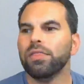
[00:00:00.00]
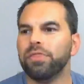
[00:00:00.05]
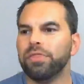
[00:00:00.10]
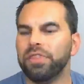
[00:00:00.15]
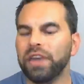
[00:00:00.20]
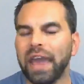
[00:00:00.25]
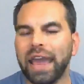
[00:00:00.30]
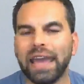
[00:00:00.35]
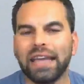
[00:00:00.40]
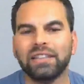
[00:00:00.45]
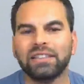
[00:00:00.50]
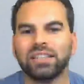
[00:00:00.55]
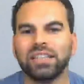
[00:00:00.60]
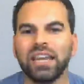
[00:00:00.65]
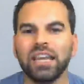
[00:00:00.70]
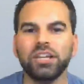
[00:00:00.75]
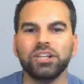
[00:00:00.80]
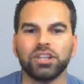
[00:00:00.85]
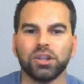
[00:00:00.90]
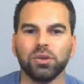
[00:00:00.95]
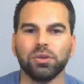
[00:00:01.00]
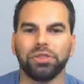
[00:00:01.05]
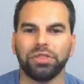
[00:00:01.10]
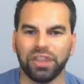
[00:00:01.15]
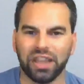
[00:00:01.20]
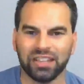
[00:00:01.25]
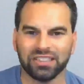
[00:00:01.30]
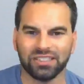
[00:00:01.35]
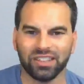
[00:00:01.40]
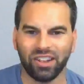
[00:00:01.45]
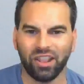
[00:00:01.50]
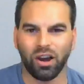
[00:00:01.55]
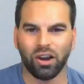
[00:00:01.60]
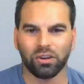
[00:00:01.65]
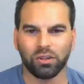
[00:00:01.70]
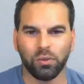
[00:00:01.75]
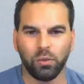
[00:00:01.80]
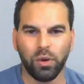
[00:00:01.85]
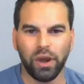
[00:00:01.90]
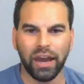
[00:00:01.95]
they teach you things
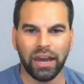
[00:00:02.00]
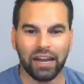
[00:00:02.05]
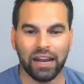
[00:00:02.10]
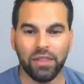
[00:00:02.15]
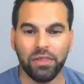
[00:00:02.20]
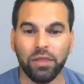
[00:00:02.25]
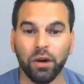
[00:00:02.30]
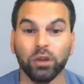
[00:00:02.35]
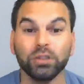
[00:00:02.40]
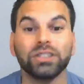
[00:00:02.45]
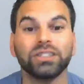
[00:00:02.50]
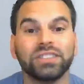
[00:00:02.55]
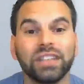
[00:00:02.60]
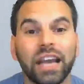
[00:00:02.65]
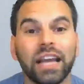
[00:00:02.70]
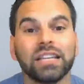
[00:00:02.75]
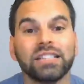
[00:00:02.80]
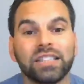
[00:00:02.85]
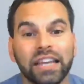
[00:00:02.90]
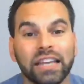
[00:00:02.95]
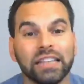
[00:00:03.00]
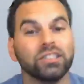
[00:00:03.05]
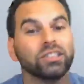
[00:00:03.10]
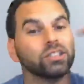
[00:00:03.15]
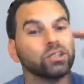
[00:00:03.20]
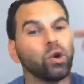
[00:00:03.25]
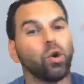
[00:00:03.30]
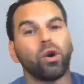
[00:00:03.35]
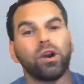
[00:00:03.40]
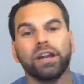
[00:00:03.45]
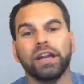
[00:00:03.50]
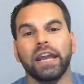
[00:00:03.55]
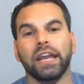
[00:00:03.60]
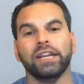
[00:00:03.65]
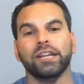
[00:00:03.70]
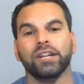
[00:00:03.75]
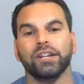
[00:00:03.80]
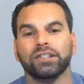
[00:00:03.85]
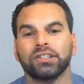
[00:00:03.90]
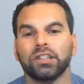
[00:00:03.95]
along the way, and those things get stored
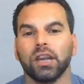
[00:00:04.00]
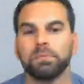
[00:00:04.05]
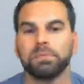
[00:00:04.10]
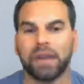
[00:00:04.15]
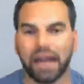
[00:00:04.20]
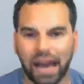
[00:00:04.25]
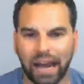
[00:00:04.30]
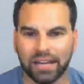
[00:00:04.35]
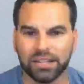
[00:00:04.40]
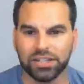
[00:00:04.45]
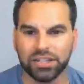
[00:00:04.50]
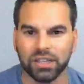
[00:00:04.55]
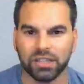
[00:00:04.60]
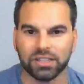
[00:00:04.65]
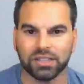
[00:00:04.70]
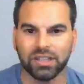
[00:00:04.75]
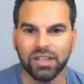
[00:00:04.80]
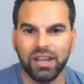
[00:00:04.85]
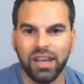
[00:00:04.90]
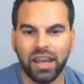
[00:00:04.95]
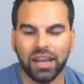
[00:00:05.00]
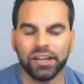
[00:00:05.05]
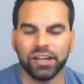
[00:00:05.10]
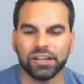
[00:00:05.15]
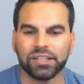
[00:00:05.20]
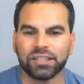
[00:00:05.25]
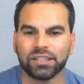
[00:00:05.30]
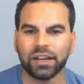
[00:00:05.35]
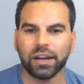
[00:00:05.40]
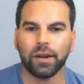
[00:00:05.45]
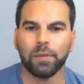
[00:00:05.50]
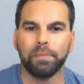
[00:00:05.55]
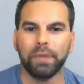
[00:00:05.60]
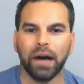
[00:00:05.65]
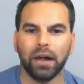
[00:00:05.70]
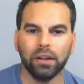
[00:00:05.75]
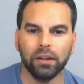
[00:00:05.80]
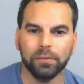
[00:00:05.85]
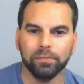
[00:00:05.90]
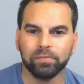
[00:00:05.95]
in your subconscious, in your
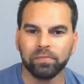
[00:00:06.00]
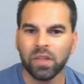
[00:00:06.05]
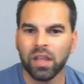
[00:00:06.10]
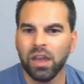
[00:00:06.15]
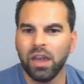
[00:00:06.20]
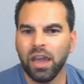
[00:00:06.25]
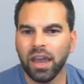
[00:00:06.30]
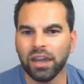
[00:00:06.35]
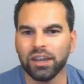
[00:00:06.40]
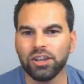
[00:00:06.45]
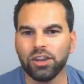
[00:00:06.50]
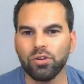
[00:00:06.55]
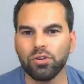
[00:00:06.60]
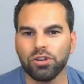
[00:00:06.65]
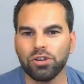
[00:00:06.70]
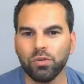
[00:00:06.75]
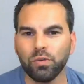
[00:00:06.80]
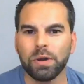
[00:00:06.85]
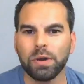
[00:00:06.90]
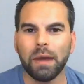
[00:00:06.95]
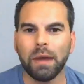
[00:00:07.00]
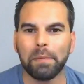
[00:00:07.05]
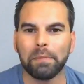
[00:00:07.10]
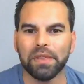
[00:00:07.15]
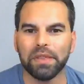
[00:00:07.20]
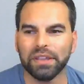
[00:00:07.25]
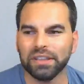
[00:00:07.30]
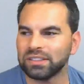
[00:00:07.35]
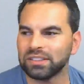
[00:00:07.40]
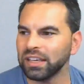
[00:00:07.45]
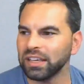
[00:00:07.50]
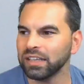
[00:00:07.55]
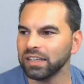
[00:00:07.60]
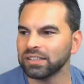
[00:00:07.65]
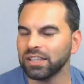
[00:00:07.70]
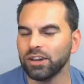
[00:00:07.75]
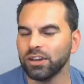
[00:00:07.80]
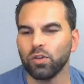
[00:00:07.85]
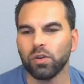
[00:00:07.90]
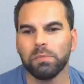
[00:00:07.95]
cerebellum. And you remember these
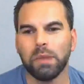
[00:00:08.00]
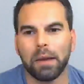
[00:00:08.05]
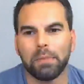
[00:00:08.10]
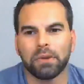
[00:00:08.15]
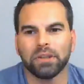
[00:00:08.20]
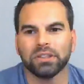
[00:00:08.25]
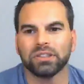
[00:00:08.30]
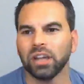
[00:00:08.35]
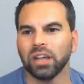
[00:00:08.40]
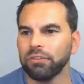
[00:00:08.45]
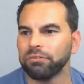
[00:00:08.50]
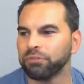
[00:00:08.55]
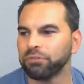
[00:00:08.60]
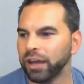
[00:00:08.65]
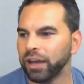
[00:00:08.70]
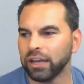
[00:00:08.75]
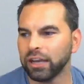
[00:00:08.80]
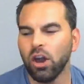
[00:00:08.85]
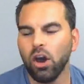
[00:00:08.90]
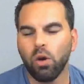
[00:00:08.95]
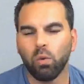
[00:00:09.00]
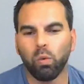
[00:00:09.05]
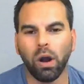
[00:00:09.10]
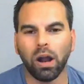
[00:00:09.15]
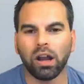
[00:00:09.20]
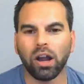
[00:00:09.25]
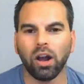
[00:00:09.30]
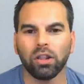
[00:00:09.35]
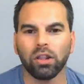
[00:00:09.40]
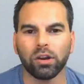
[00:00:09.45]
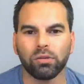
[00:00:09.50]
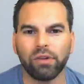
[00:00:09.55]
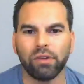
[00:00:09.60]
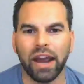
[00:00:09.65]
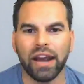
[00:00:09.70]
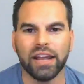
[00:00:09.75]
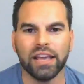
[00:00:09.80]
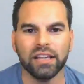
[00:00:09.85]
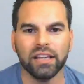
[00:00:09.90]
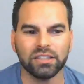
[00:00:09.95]
things, and you remember stuff like what color
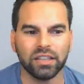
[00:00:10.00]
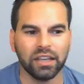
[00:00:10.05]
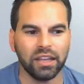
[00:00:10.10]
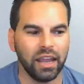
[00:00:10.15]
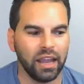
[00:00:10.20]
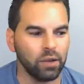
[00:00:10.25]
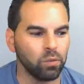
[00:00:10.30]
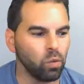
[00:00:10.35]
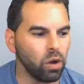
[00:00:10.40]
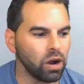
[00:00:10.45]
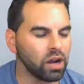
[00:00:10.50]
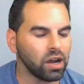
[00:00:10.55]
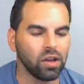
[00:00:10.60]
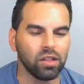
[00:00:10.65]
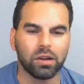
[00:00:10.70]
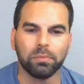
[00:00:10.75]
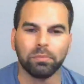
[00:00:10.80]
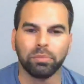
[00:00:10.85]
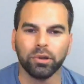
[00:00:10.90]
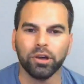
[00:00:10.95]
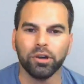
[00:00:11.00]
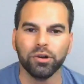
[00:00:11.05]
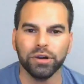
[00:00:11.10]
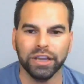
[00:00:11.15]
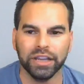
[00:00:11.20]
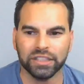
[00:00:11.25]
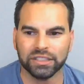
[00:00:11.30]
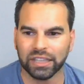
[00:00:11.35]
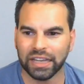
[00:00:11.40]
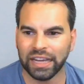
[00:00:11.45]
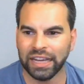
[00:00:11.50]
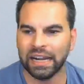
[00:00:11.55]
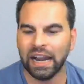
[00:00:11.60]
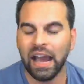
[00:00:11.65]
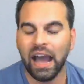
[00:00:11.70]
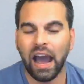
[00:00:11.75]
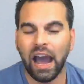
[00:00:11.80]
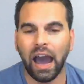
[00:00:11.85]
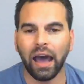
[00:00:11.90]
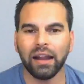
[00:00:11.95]
red is and what color blue is, and
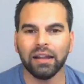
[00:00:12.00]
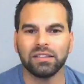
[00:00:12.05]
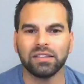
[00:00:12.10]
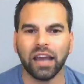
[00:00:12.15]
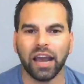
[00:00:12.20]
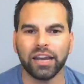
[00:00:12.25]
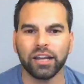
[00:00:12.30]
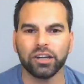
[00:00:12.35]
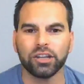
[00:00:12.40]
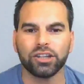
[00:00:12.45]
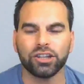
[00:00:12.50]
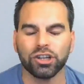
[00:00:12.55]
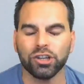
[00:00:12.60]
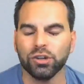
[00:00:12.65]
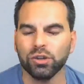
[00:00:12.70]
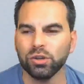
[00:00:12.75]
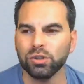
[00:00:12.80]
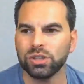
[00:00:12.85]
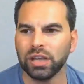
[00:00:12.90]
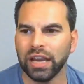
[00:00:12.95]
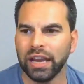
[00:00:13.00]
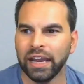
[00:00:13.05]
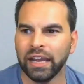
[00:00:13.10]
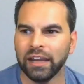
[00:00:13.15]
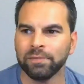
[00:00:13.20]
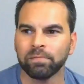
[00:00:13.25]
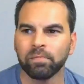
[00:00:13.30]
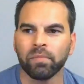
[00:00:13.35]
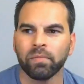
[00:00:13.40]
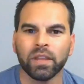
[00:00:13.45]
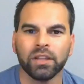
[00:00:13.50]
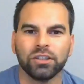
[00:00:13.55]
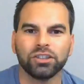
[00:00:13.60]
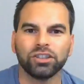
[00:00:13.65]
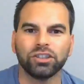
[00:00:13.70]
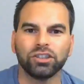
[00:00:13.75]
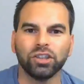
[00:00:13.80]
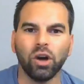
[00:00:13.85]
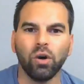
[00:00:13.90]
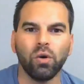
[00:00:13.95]
how to tie your shoes, and
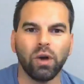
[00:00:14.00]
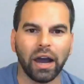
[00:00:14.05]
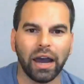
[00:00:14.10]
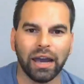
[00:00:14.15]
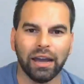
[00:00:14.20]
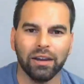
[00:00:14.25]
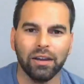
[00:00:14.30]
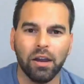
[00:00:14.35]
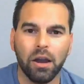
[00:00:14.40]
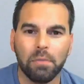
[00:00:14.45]
so on.